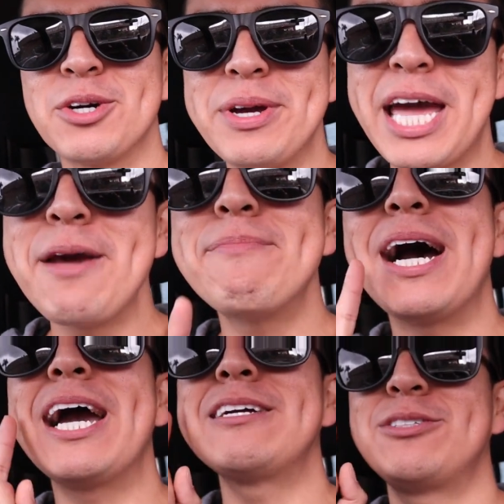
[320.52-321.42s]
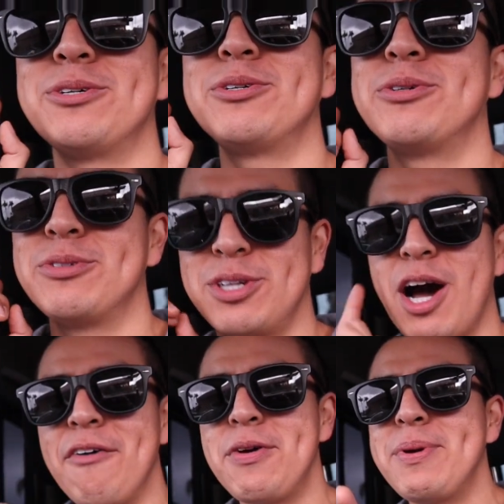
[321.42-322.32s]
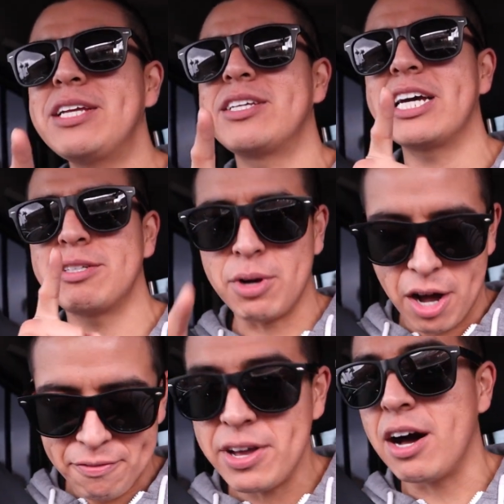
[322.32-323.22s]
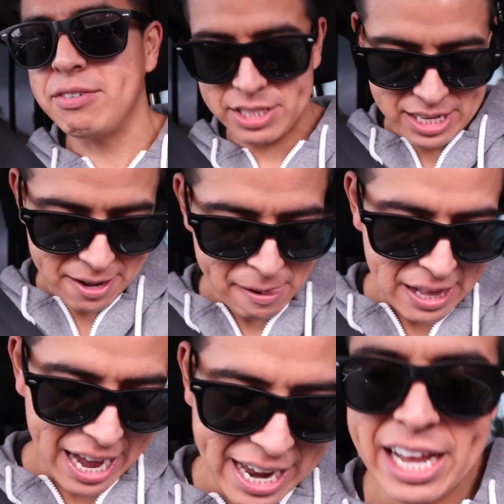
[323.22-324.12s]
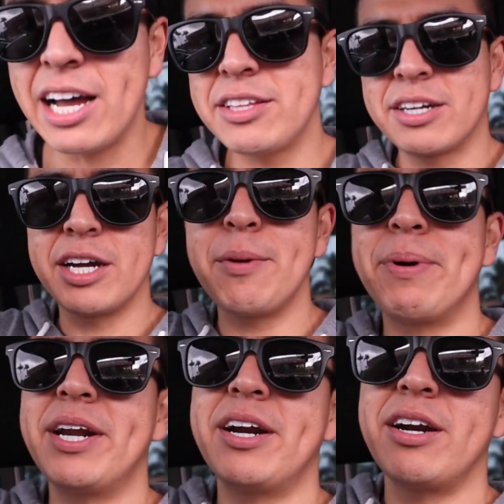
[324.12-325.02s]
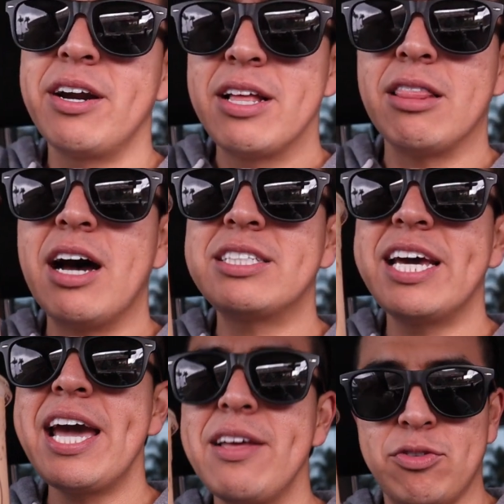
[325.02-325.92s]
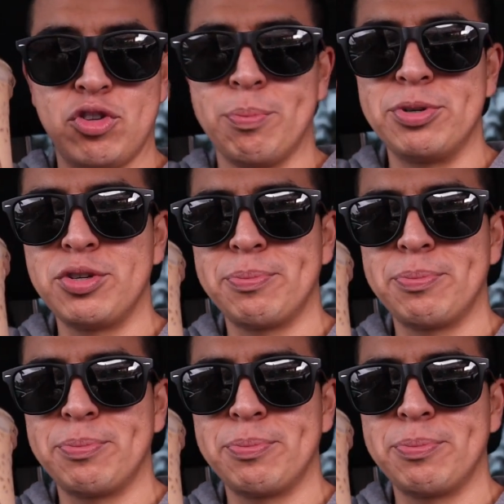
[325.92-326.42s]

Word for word: so we came by to Coffee Bean to get some coffee, obviously, and I got the cookie butter latte, super